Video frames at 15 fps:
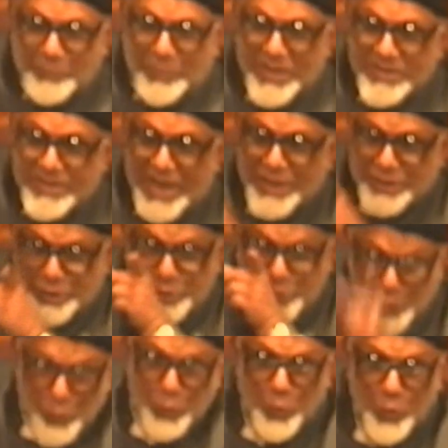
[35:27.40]
nothing should
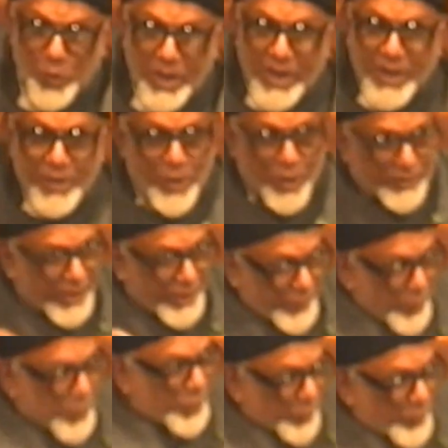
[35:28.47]
possess you.
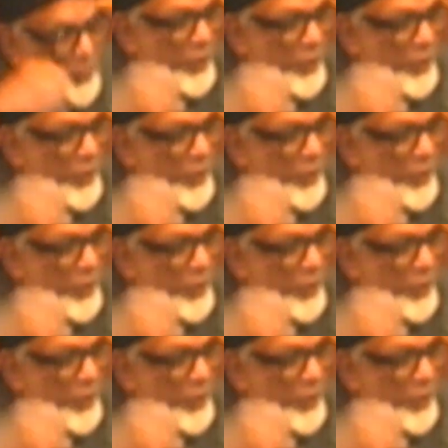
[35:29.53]
Not